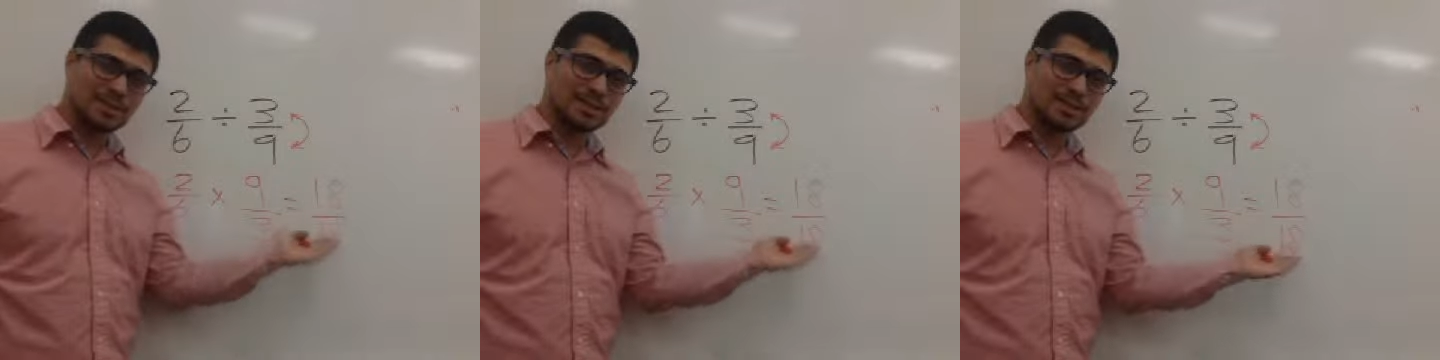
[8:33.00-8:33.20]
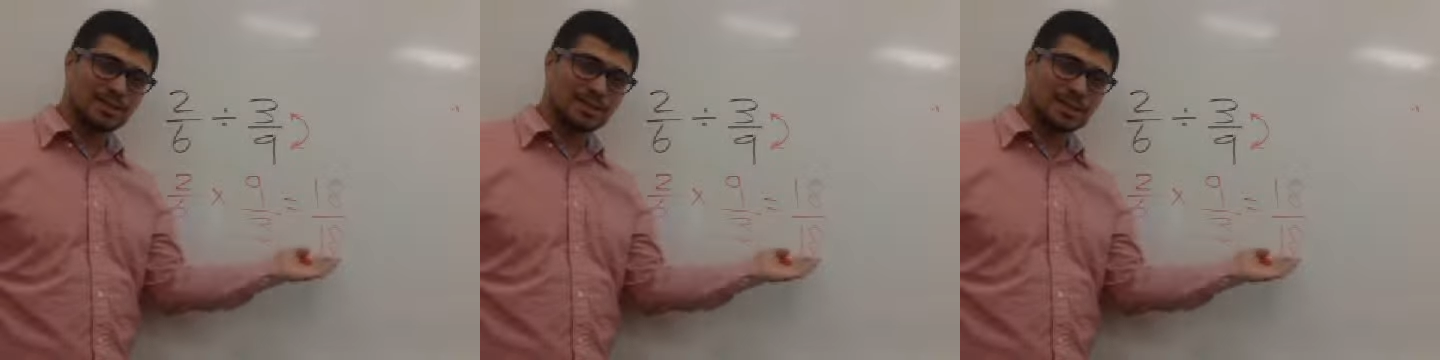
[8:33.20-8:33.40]

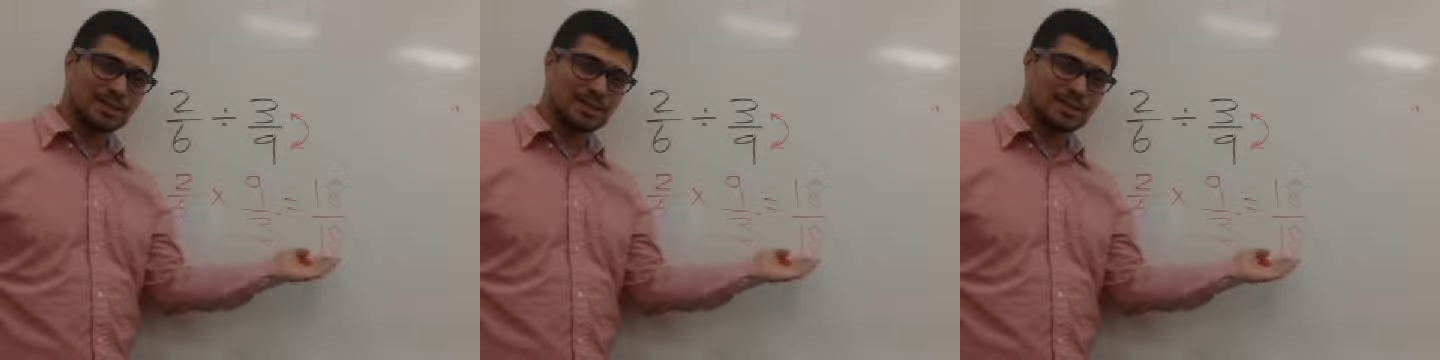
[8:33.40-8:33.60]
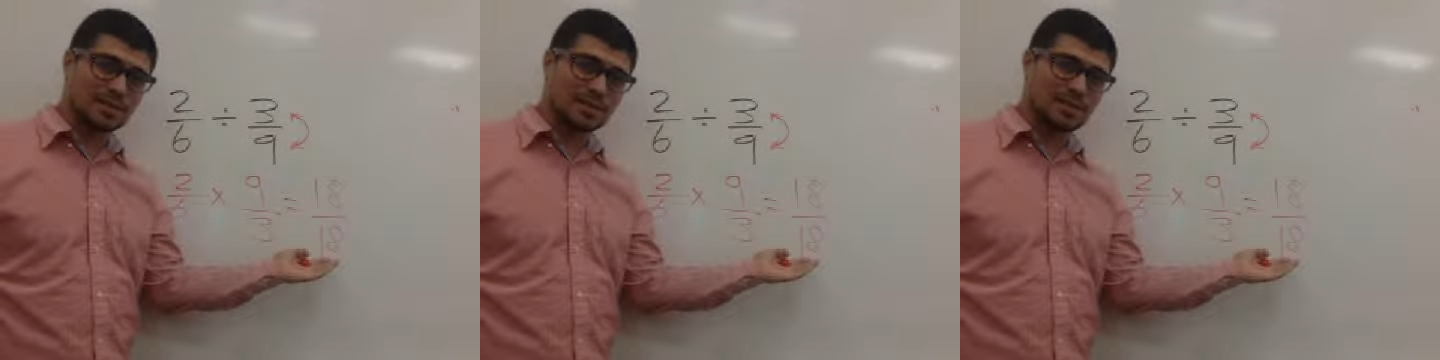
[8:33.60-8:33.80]
is the same
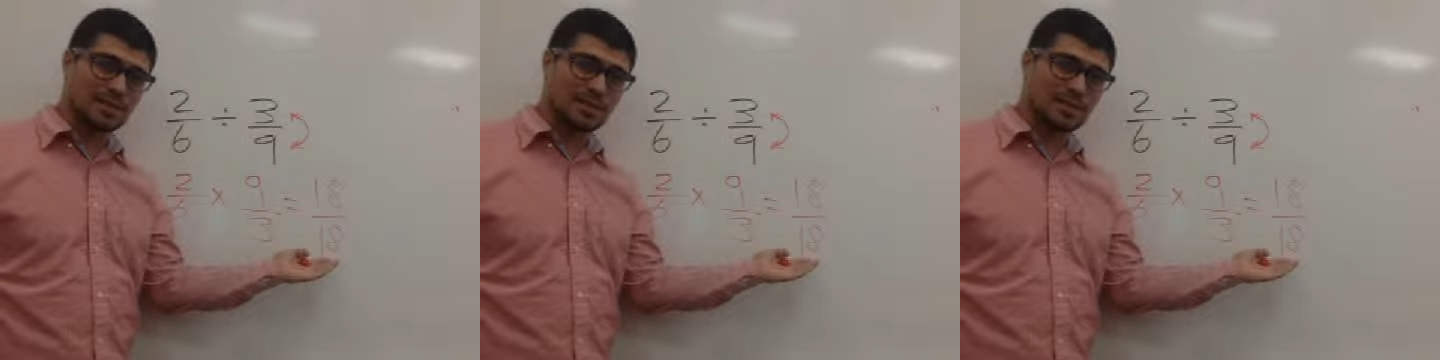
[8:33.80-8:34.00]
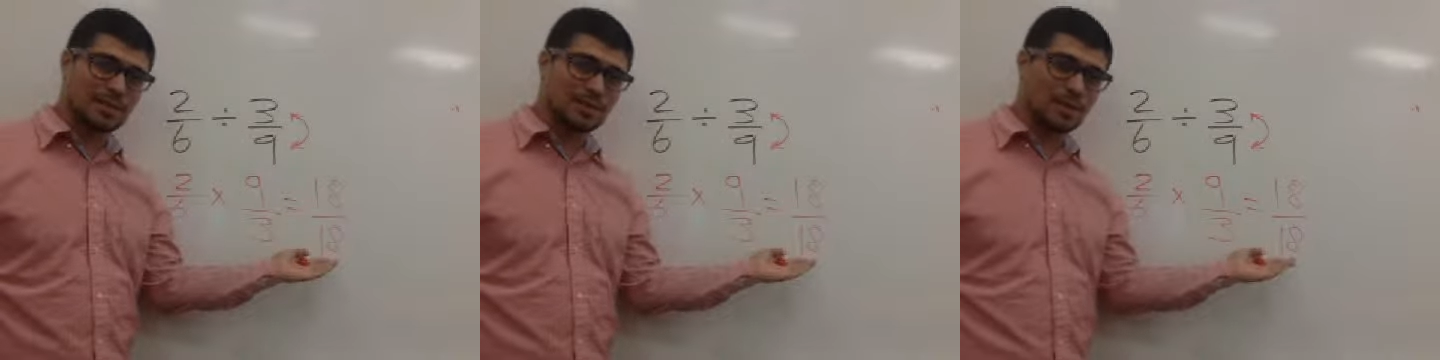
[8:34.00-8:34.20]
as the number
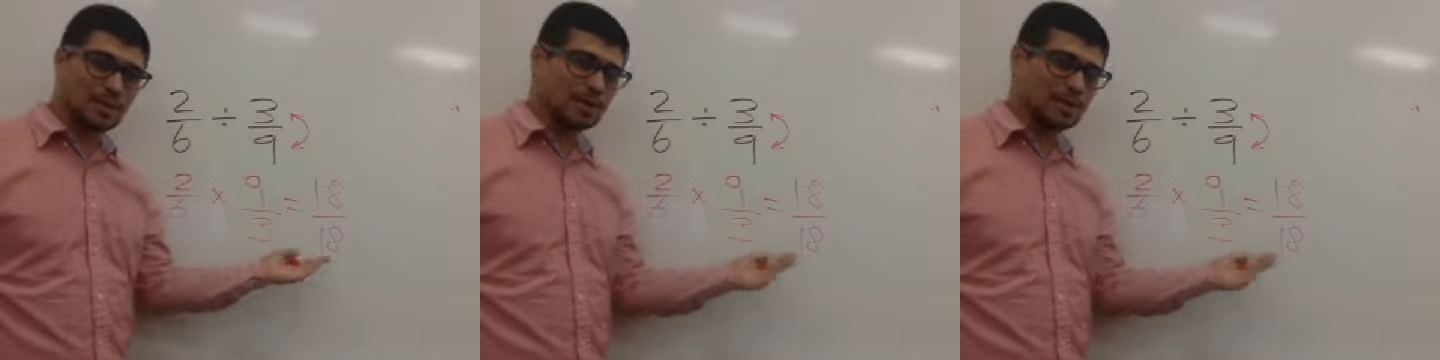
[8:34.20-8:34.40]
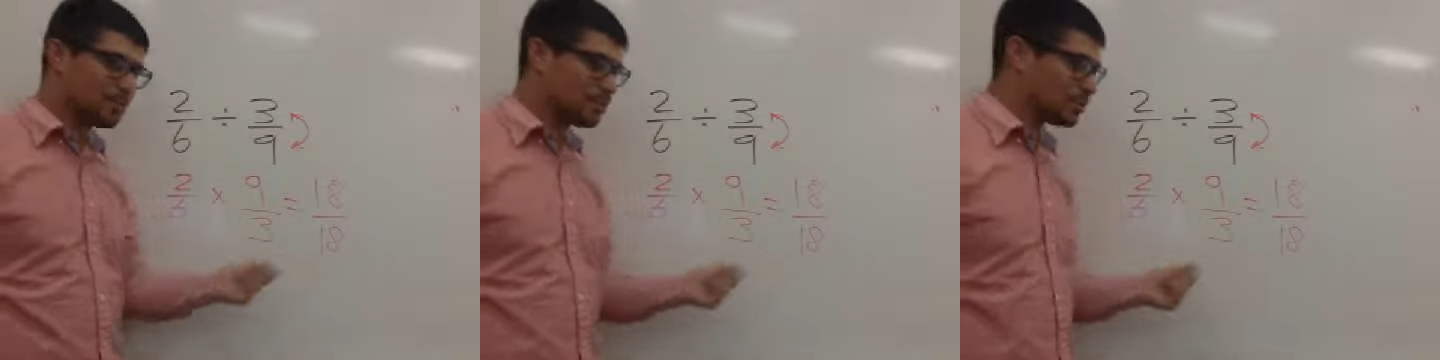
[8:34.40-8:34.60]
at the
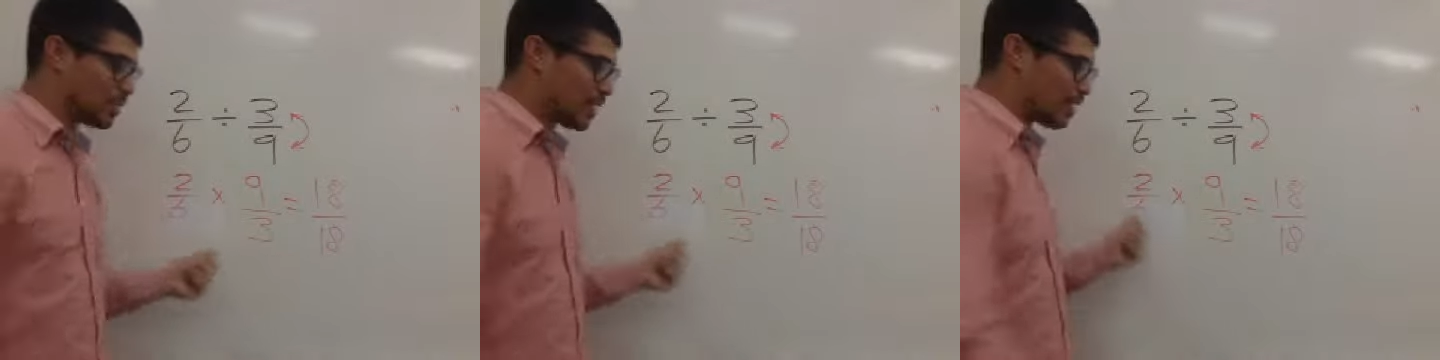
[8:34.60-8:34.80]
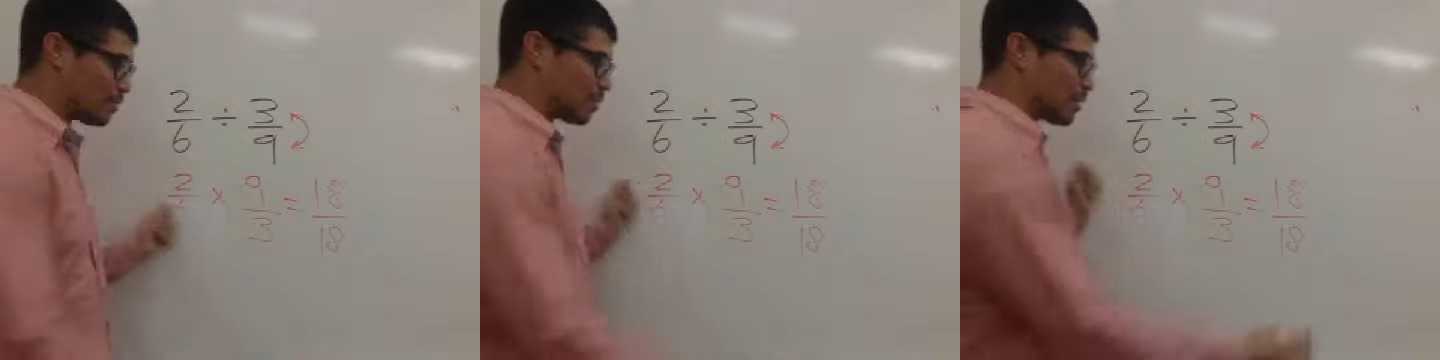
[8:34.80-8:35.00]
bottom, so
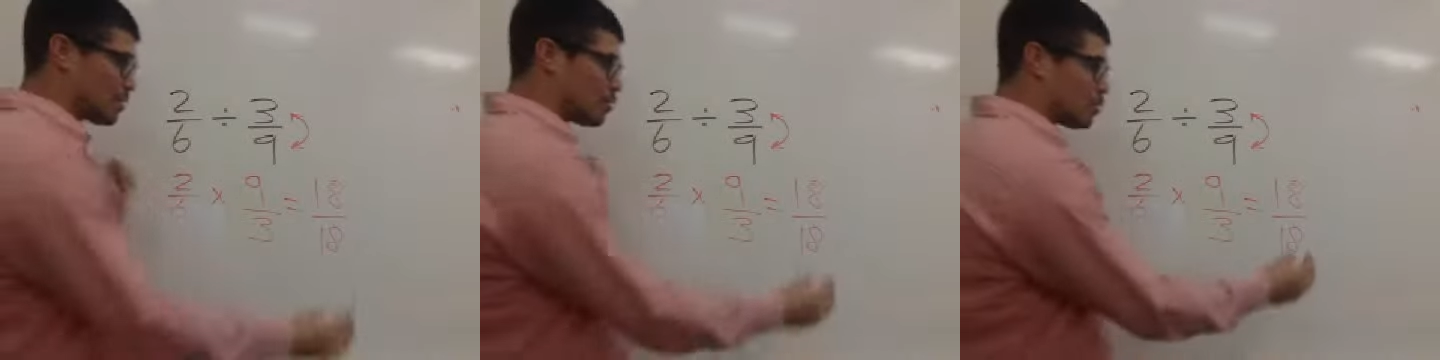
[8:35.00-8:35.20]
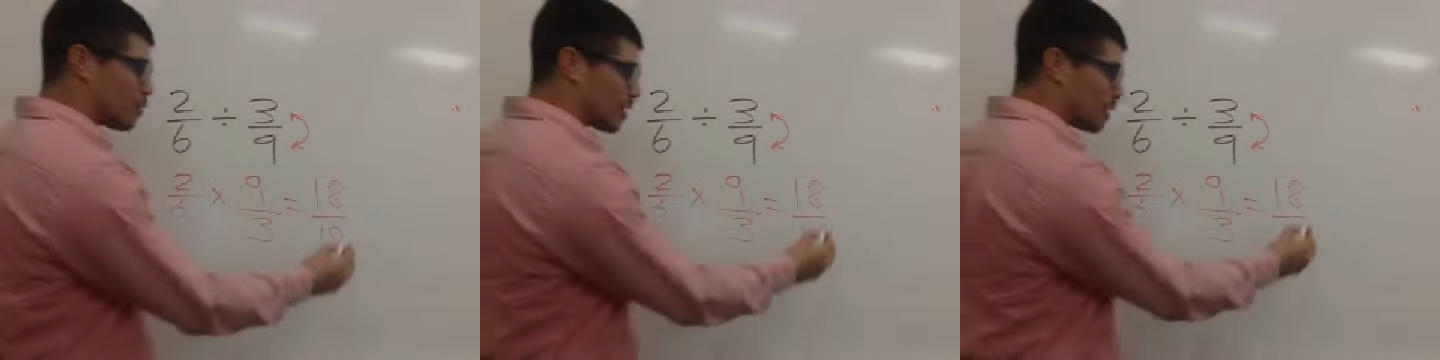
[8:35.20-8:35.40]
that would
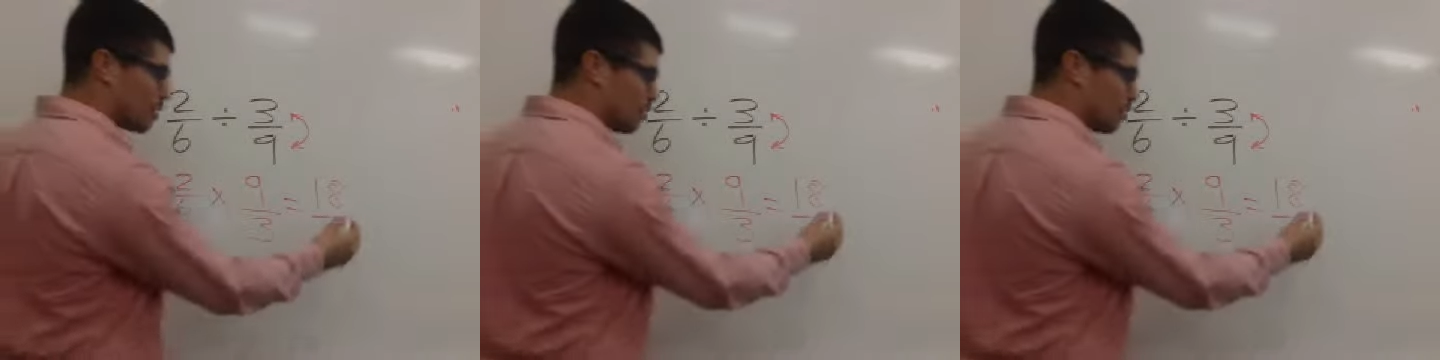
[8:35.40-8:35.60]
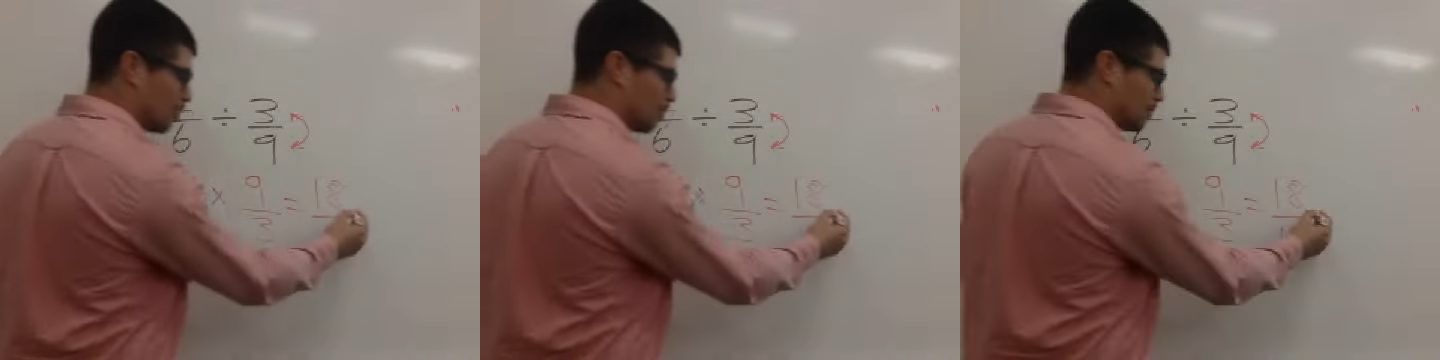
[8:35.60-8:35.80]
equal 1
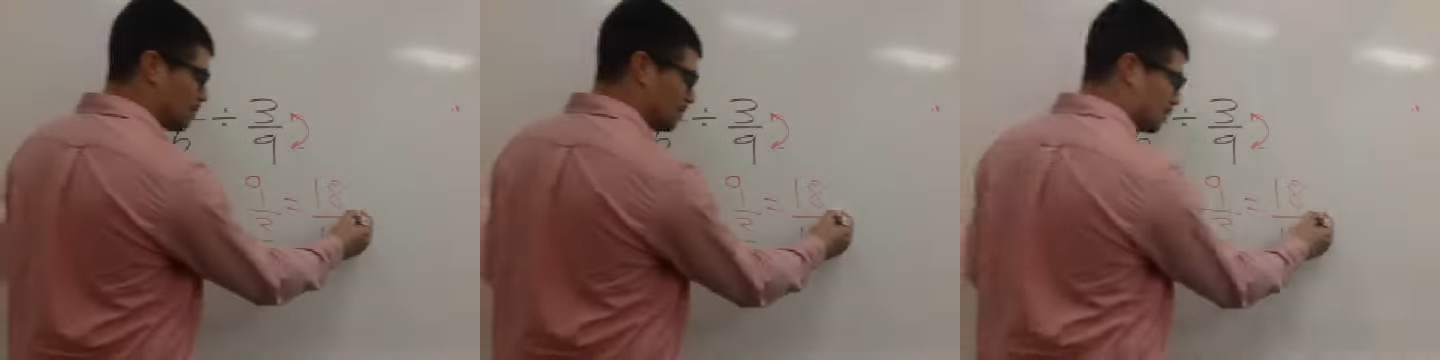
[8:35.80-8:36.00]
whole.